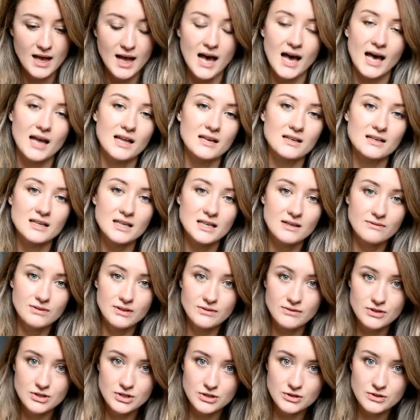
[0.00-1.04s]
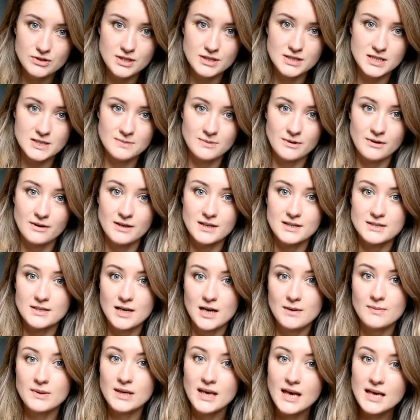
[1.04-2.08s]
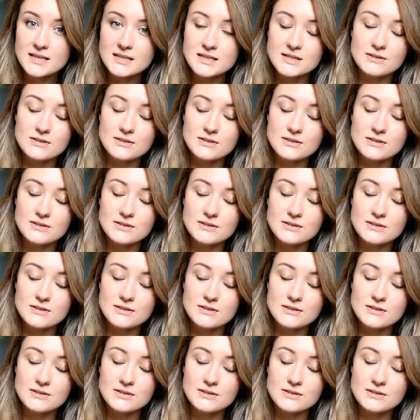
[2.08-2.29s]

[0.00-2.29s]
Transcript: And even if you do just experience IBS,